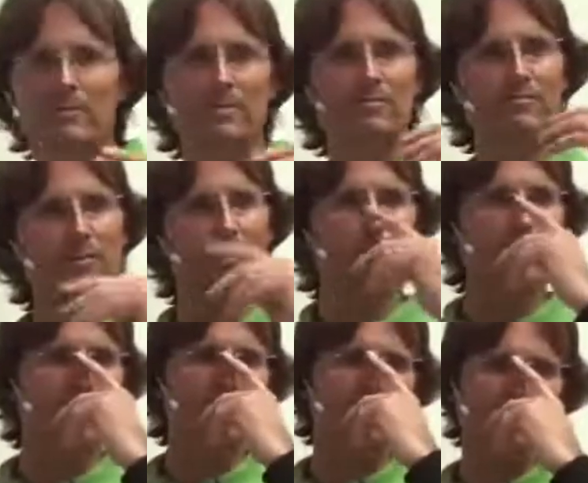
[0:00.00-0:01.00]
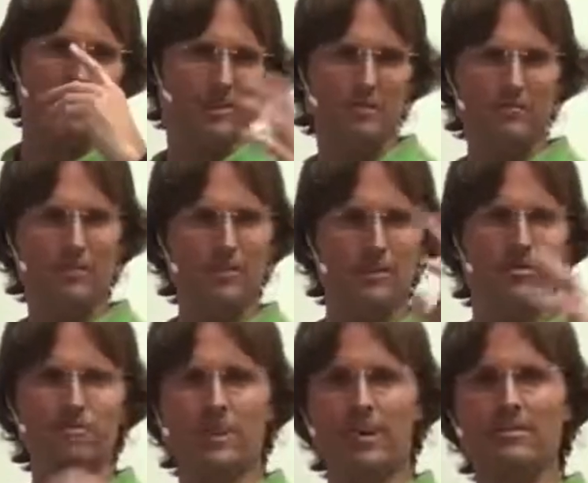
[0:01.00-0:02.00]
when Selena
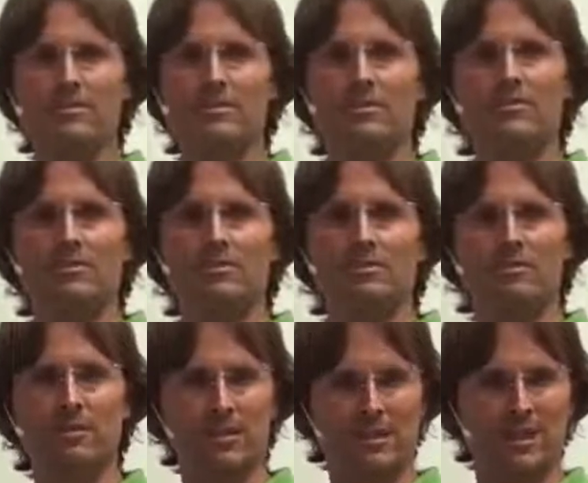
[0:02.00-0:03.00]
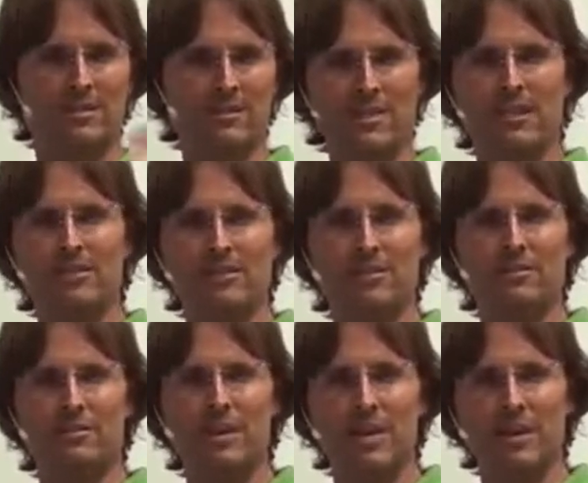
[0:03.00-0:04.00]
first raised the issue in that discussion
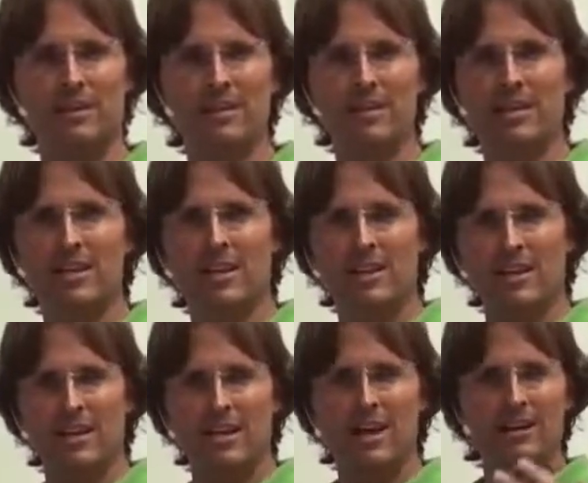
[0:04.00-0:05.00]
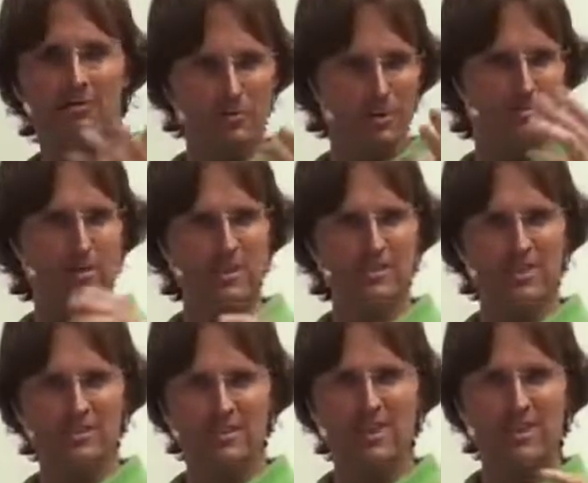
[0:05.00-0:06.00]
that we had, and remember I
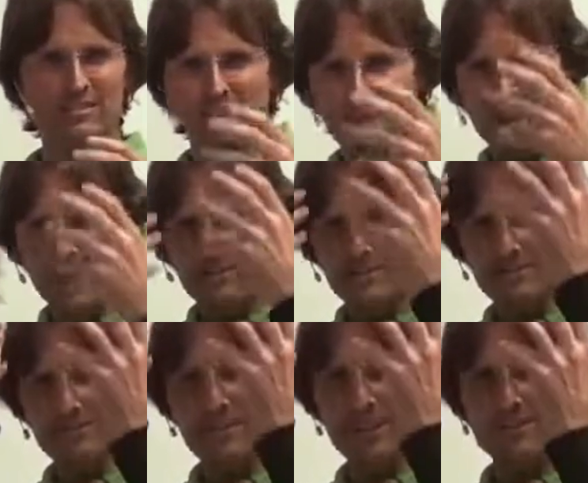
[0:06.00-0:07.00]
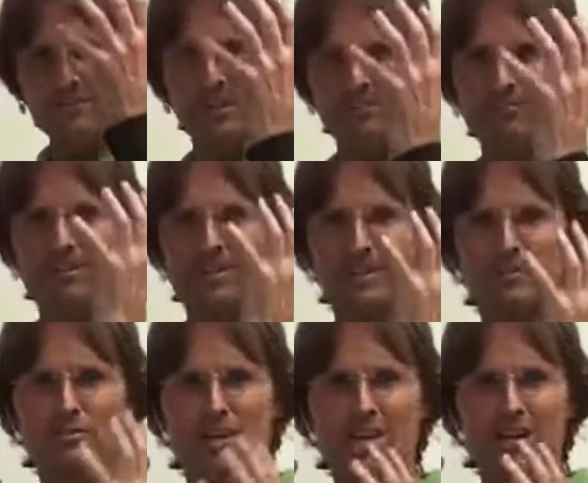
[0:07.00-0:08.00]
said to you last night how your face went really
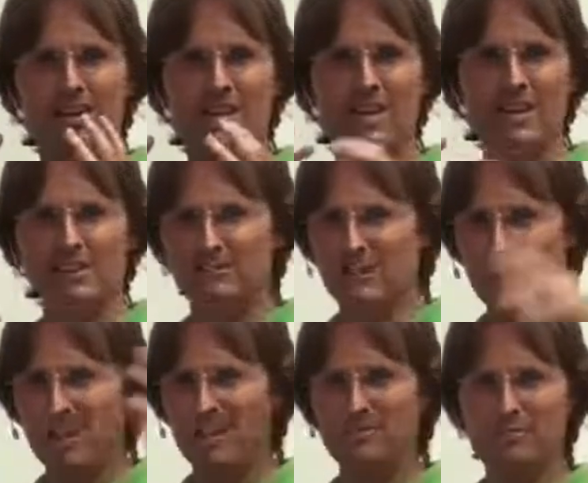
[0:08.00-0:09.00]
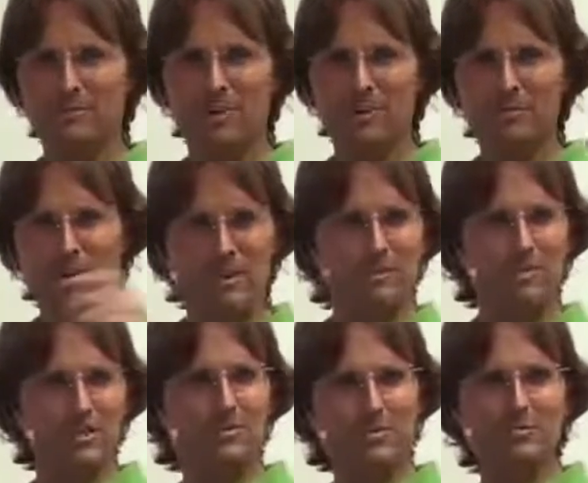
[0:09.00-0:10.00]
grey and you went out of your body while
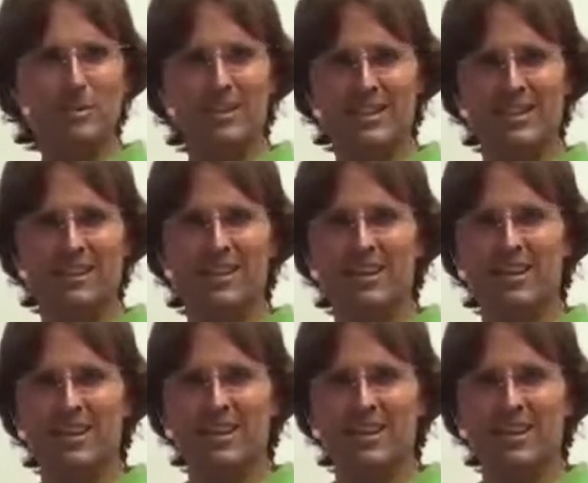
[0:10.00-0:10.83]
she was speaking.